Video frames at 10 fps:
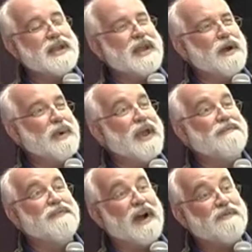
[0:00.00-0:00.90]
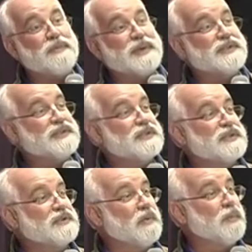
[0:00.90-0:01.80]
now we have 5
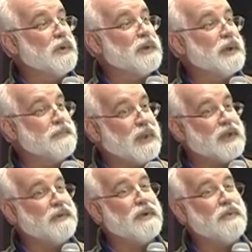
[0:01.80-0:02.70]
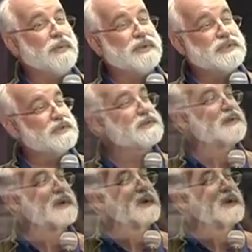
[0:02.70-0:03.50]
businesses: Homeboy Bakery, Homeboy Silkscreen,